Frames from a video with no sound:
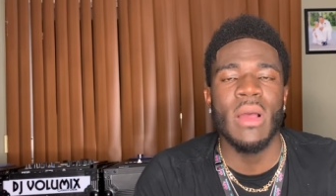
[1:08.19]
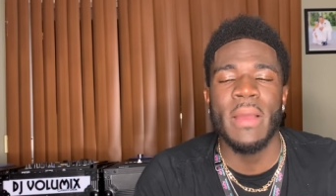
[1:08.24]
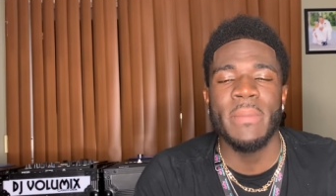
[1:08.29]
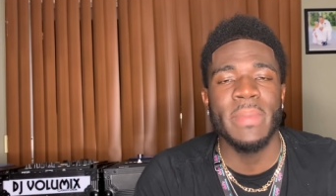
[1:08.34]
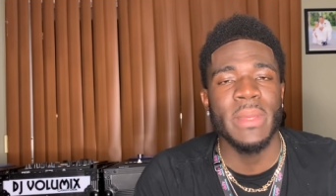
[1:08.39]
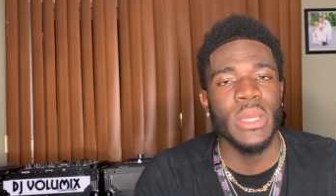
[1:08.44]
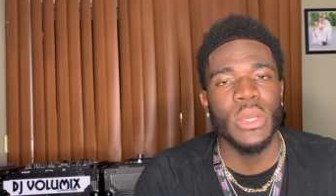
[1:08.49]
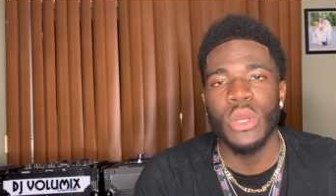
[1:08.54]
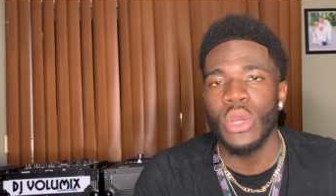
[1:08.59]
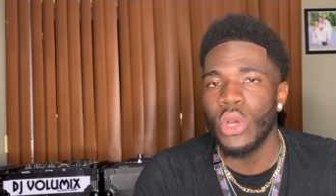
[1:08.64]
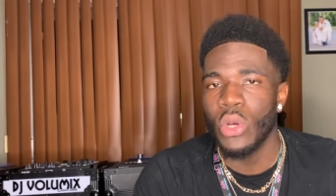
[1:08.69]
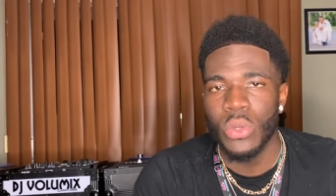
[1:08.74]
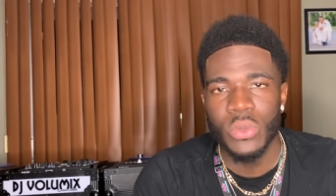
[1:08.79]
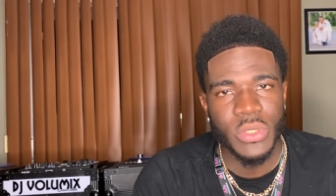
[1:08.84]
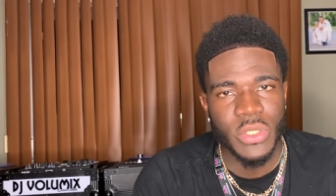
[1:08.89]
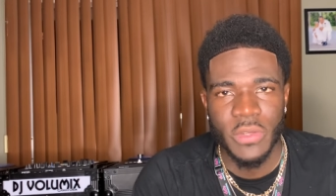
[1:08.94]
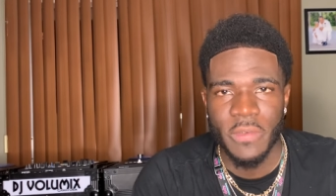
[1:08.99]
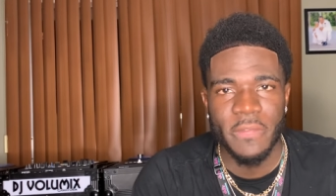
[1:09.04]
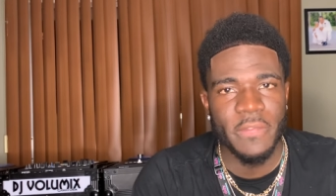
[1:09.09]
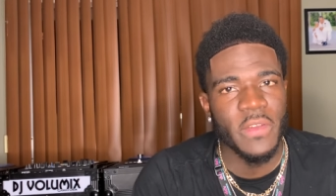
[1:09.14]
I've been
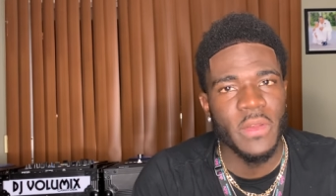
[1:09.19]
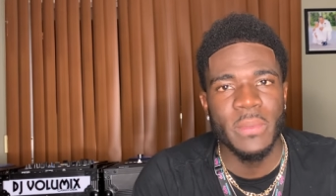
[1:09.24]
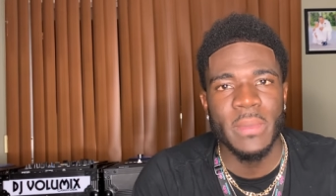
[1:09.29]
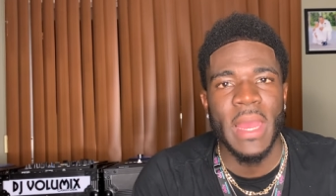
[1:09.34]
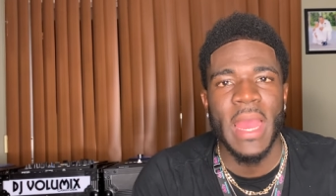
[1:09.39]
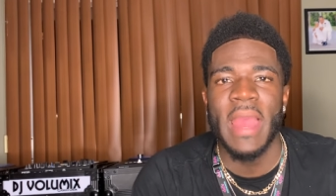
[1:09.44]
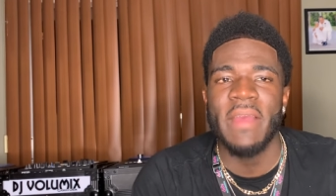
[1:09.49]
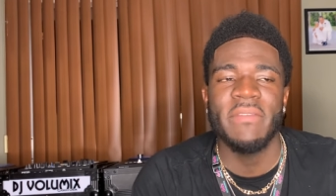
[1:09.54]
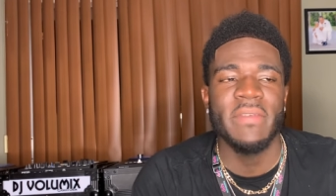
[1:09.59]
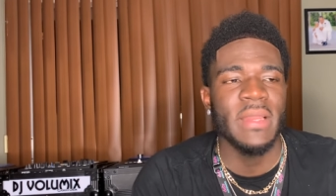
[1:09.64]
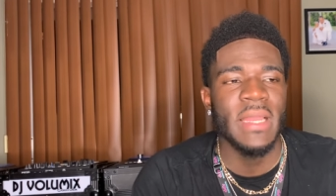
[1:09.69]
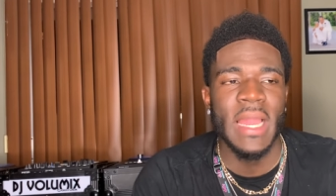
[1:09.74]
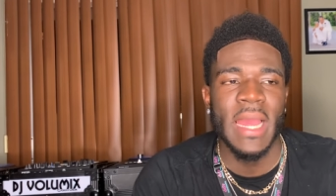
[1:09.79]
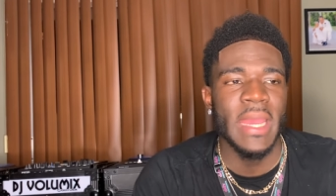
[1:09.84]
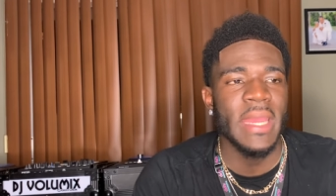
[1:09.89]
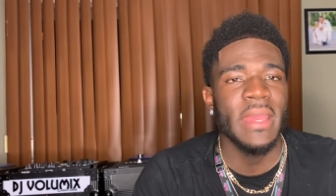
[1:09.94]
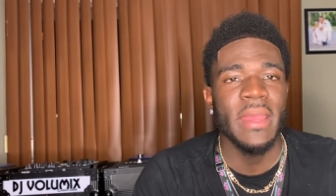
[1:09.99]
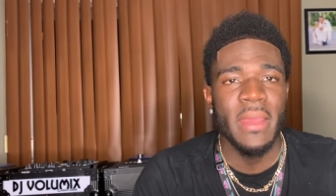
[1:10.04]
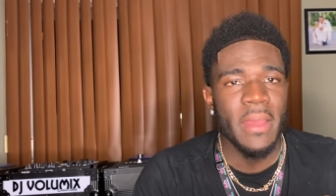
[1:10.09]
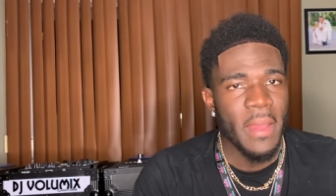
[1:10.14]
ghost, you feel me? I haven't
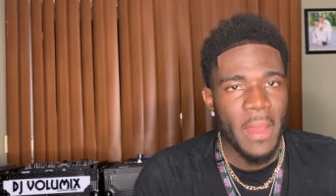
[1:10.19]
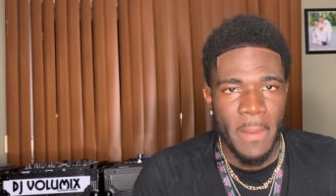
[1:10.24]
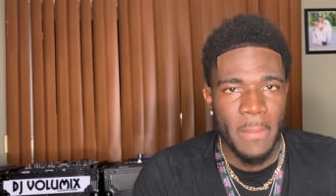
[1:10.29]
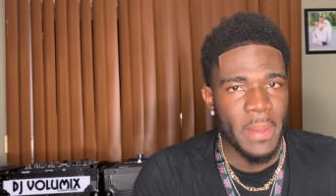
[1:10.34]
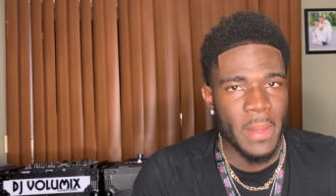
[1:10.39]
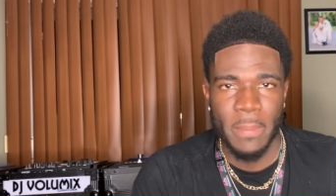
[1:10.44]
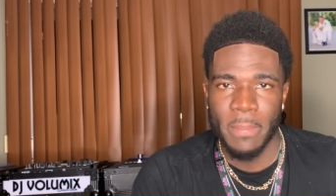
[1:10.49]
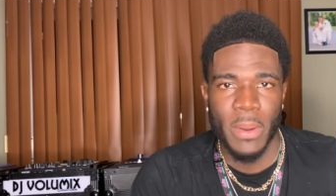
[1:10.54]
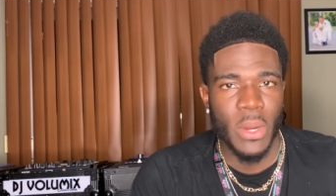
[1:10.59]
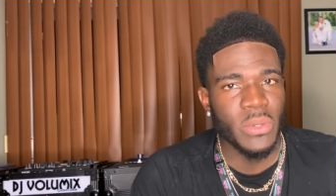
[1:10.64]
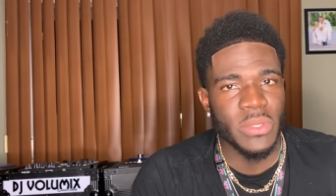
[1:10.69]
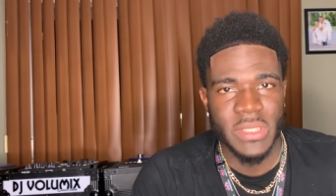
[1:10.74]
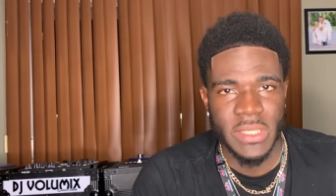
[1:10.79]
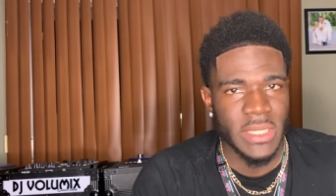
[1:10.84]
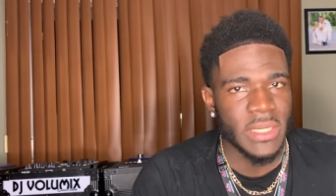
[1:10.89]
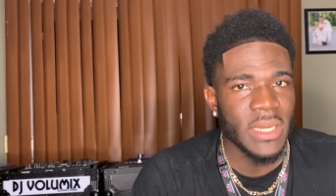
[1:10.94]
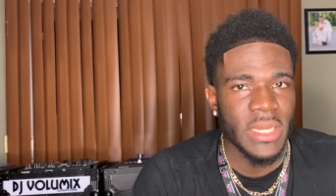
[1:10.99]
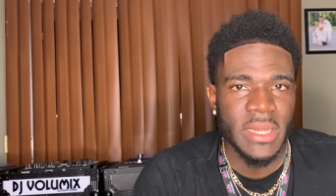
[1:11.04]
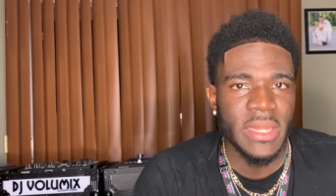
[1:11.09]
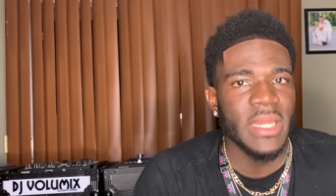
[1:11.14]
like been
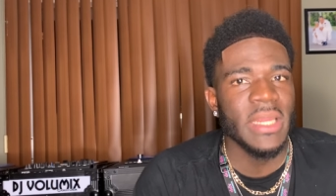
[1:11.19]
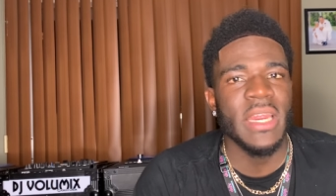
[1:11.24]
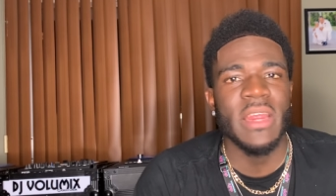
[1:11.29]
posting nothing.